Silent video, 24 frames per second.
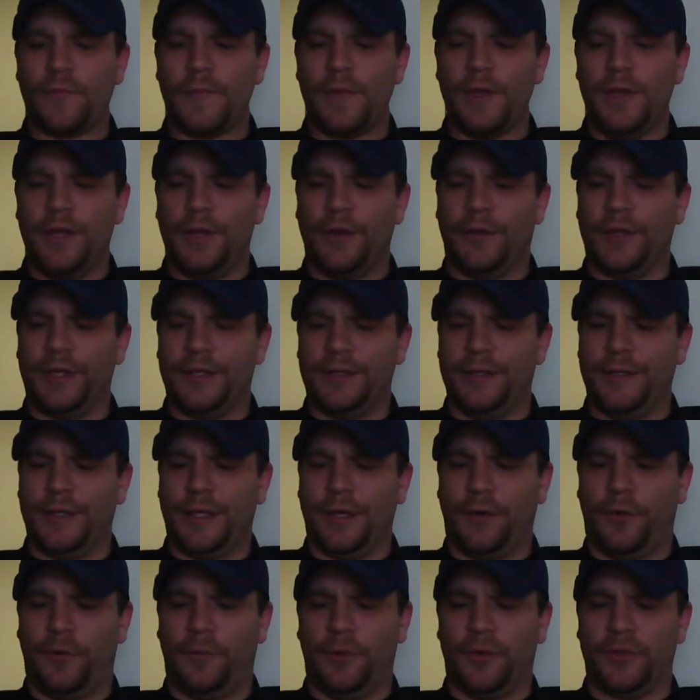You know,
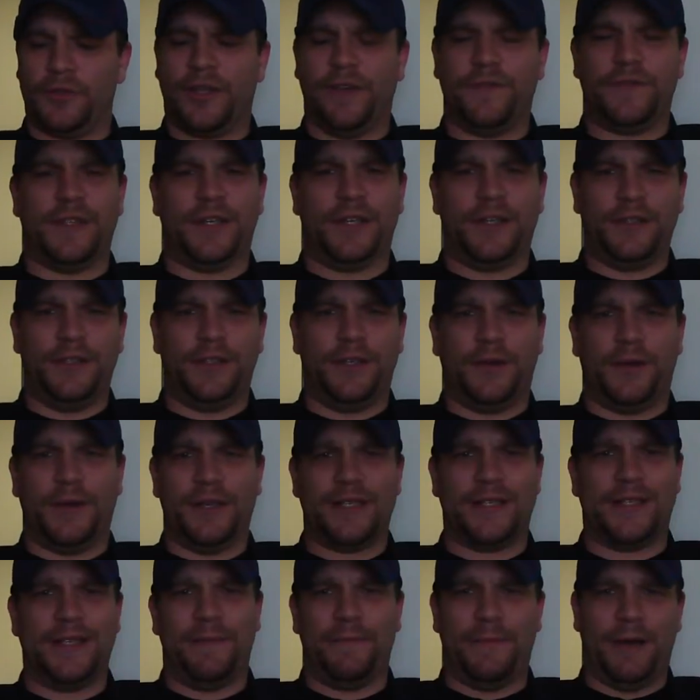that almost gives it a, you know, a
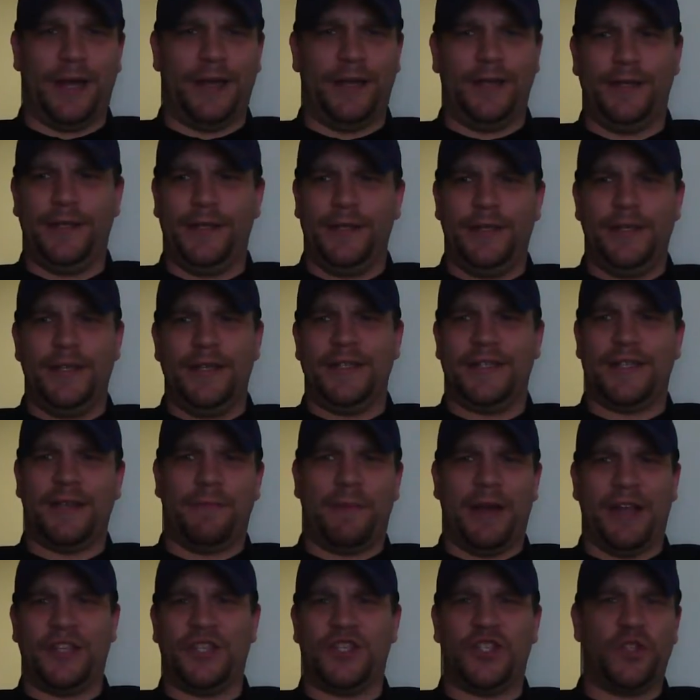semi
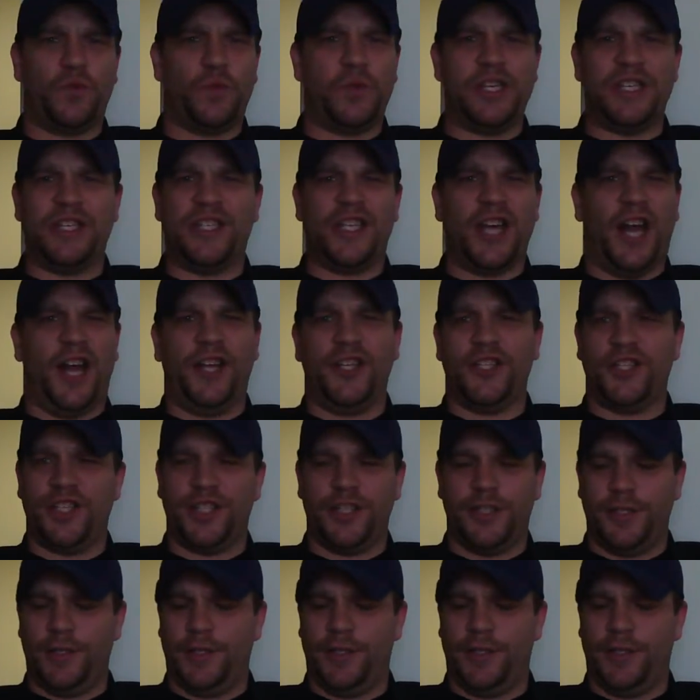sweet touch.